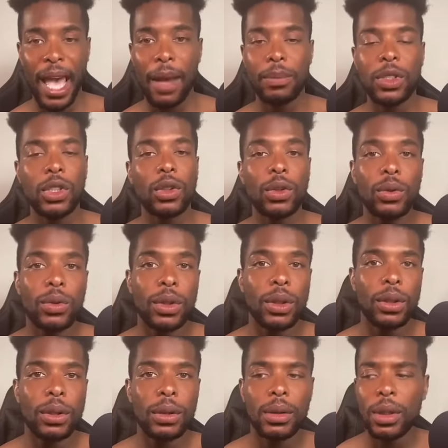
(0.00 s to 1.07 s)

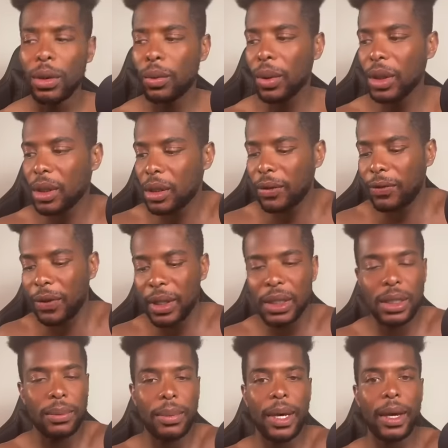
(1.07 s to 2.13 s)
Absolutely. So what's the
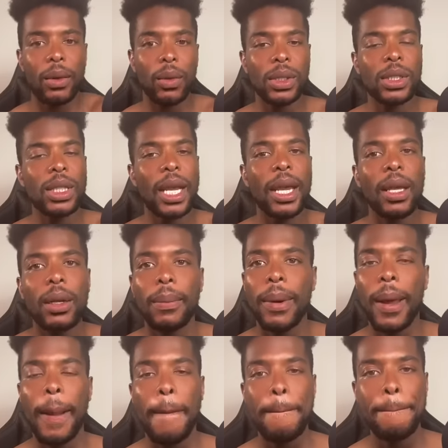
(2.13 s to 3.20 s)
fuss about? What's the
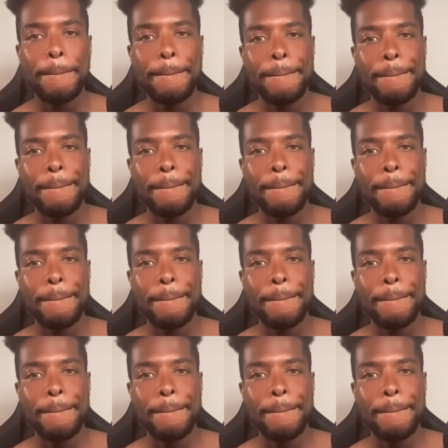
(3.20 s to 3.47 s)
hate about?